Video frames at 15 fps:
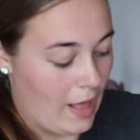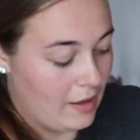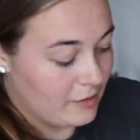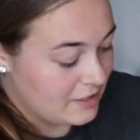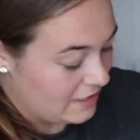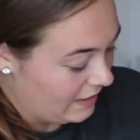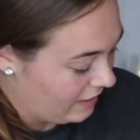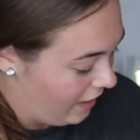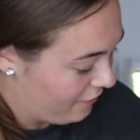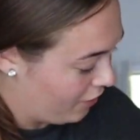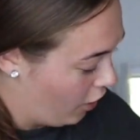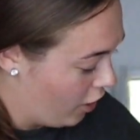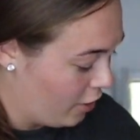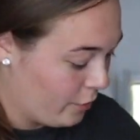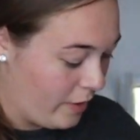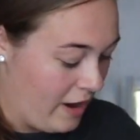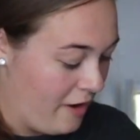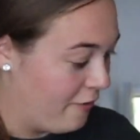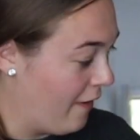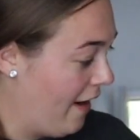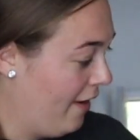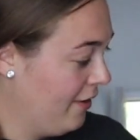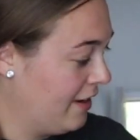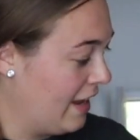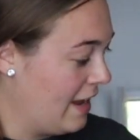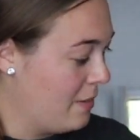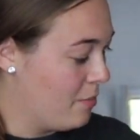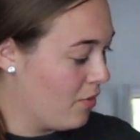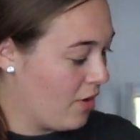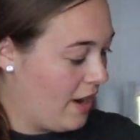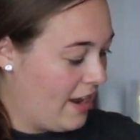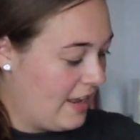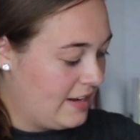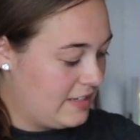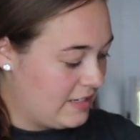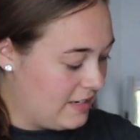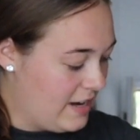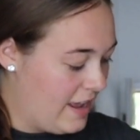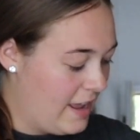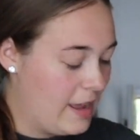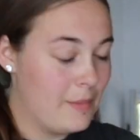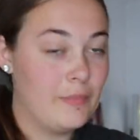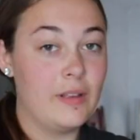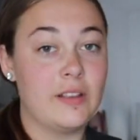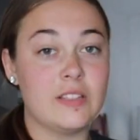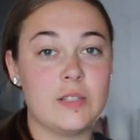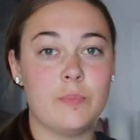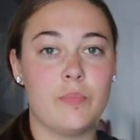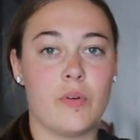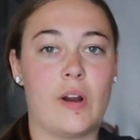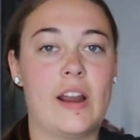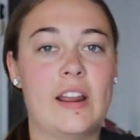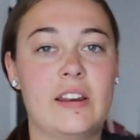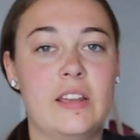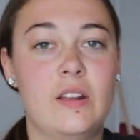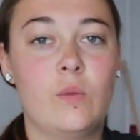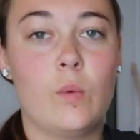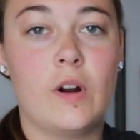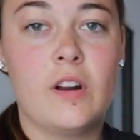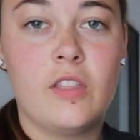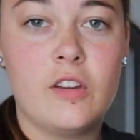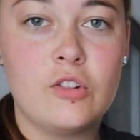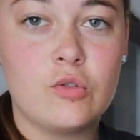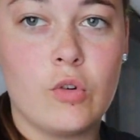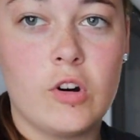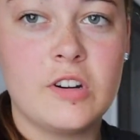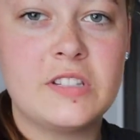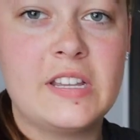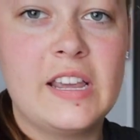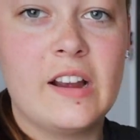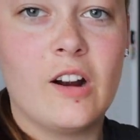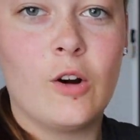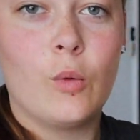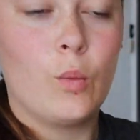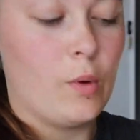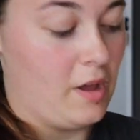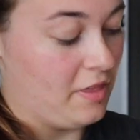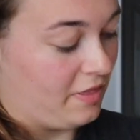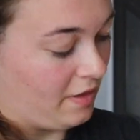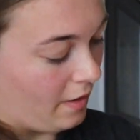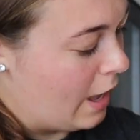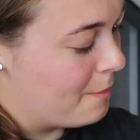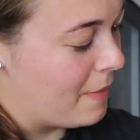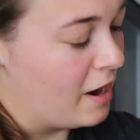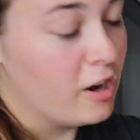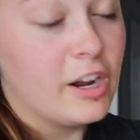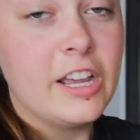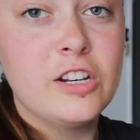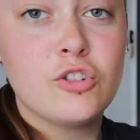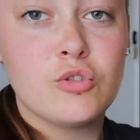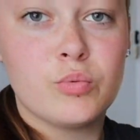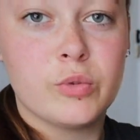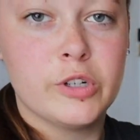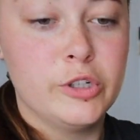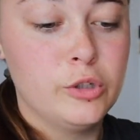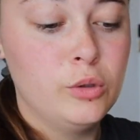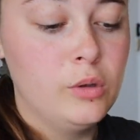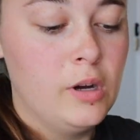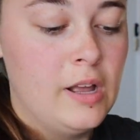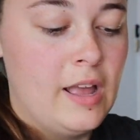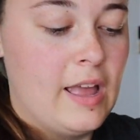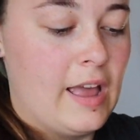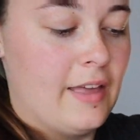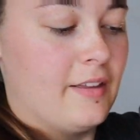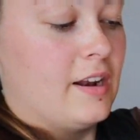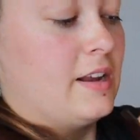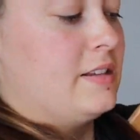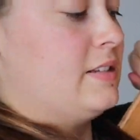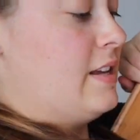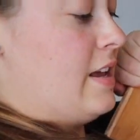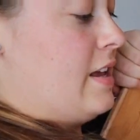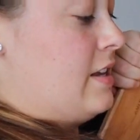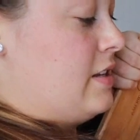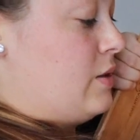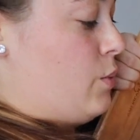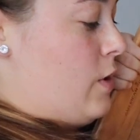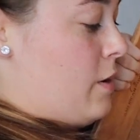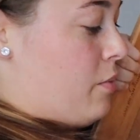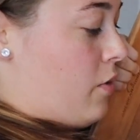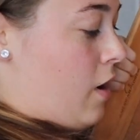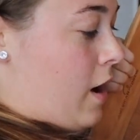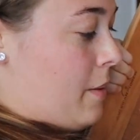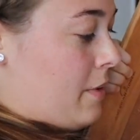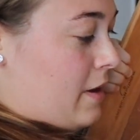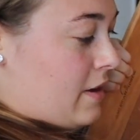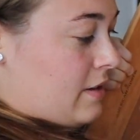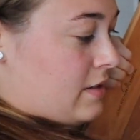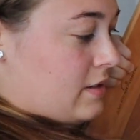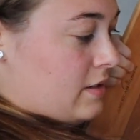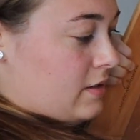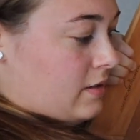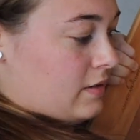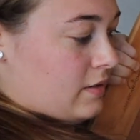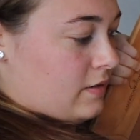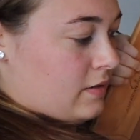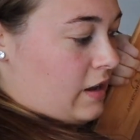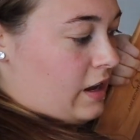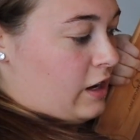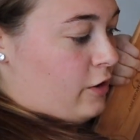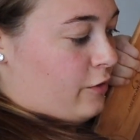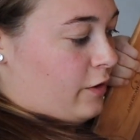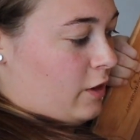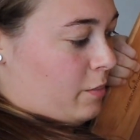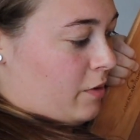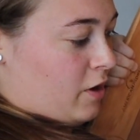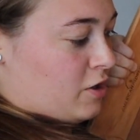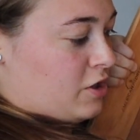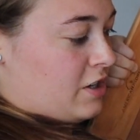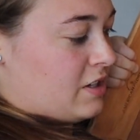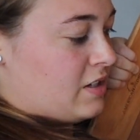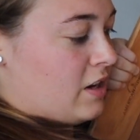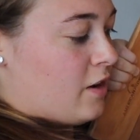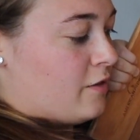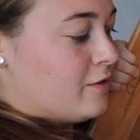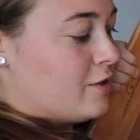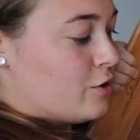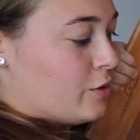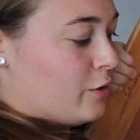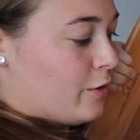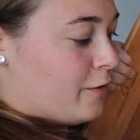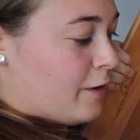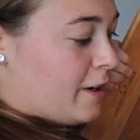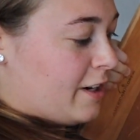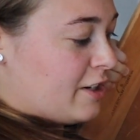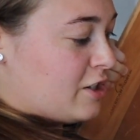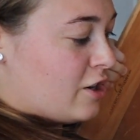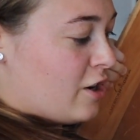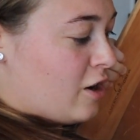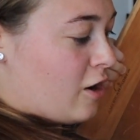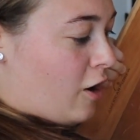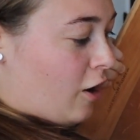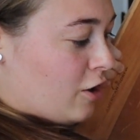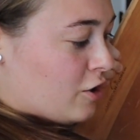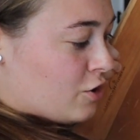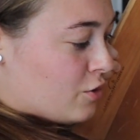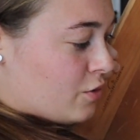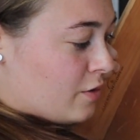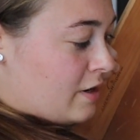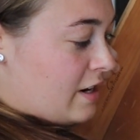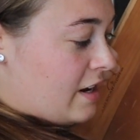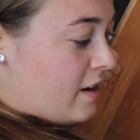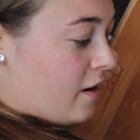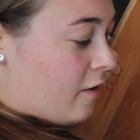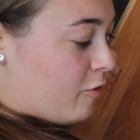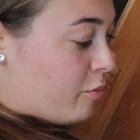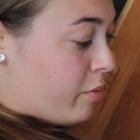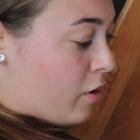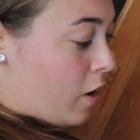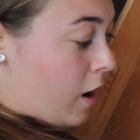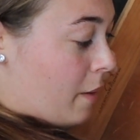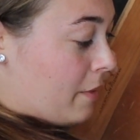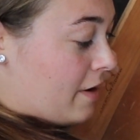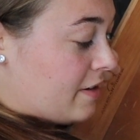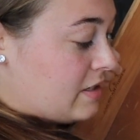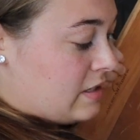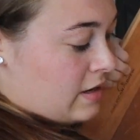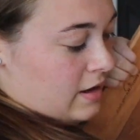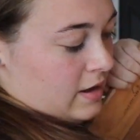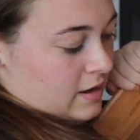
while I was taking off the hardware, I found a brand name. It's branded one of the drawers here with American Drew, and then it says, "We promise, thank you for the purchase of Drew furniture, our tree of promise."